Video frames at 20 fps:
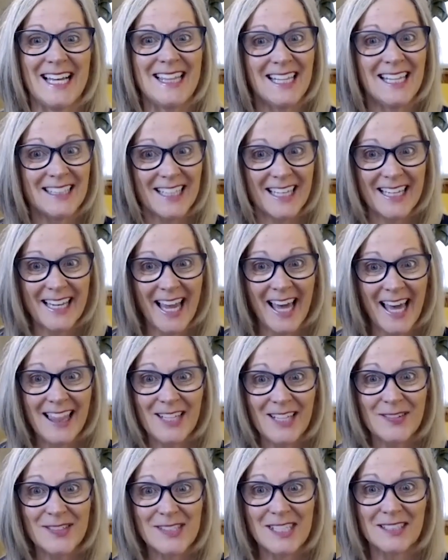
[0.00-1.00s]
And then like
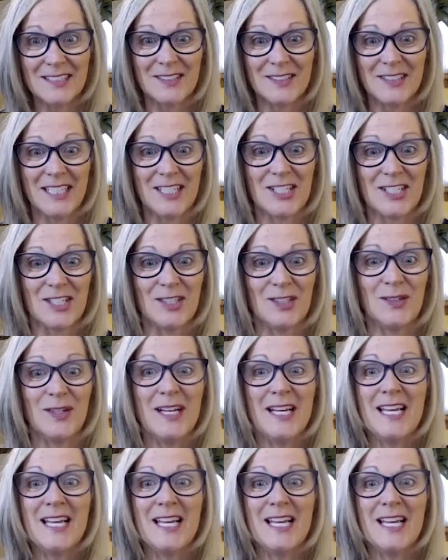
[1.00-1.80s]
Kathy was alluding to,